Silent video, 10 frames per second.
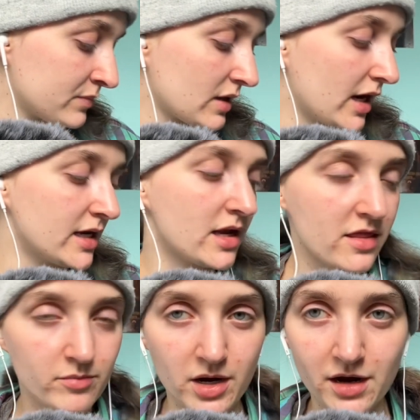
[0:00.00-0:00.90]

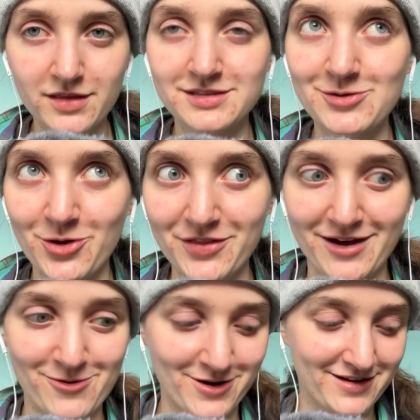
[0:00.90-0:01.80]
another book that's not that
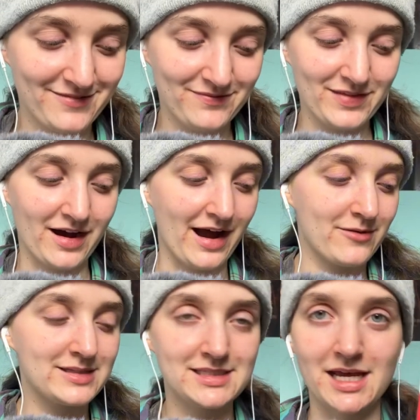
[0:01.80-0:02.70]
one, I
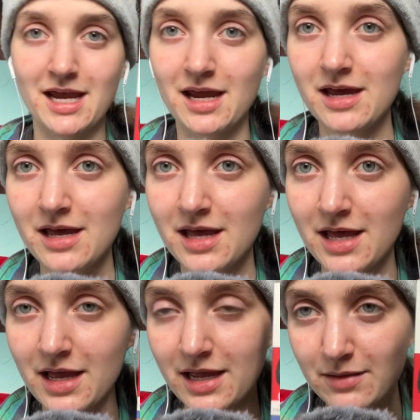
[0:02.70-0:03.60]
would say
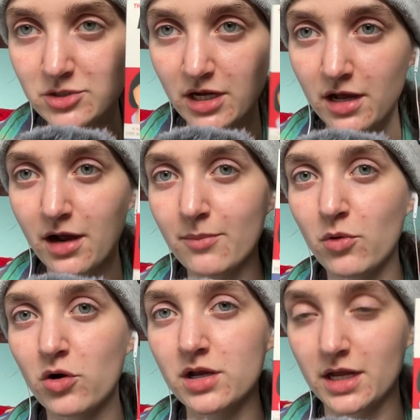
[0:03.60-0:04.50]
Kim Jae-young,
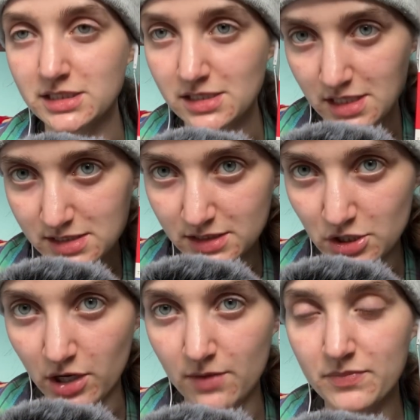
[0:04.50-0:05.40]
born 1982.
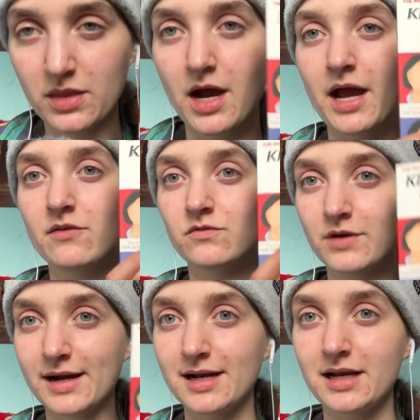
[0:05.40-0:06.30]
I
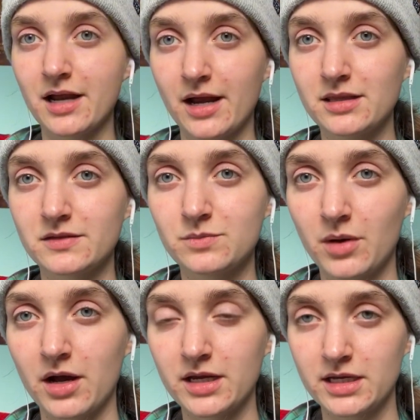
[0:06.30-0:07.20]
really like this
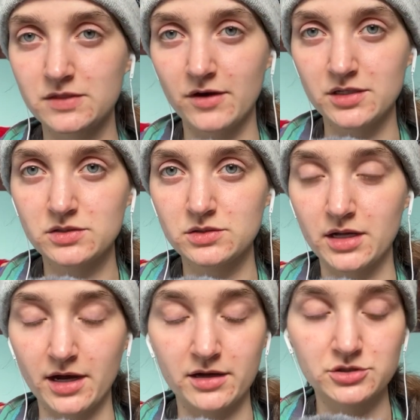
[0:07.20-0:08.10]
book. It's very
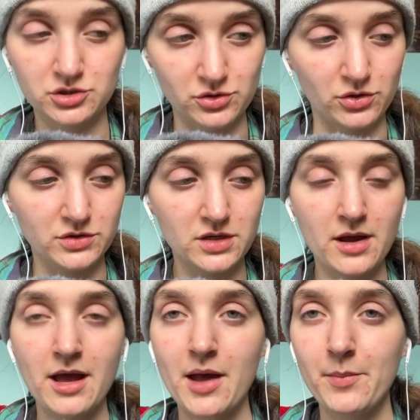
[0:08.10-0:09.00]
short,
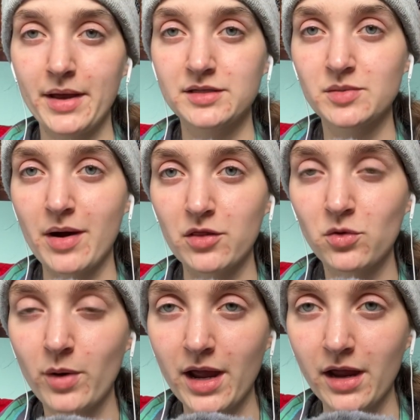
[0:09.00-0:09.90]
but it's about the
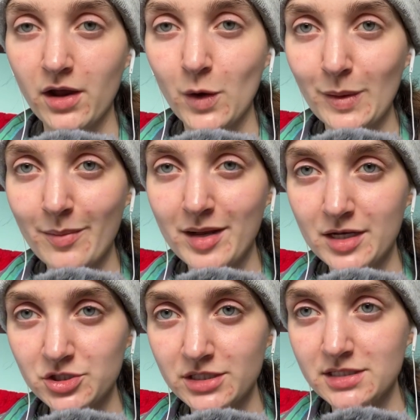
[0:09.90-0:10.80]
way women are
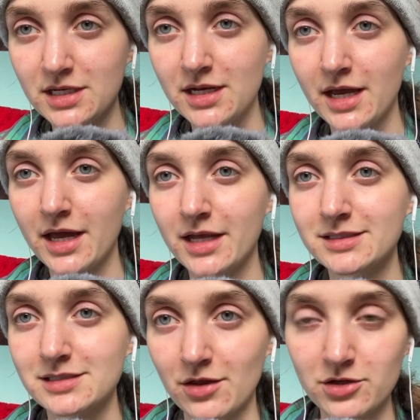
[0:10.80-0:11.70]
treated in
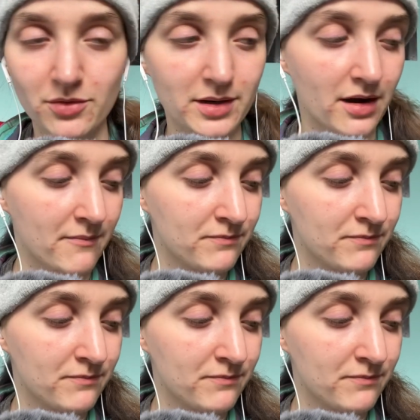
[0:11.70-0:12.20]
South Korea,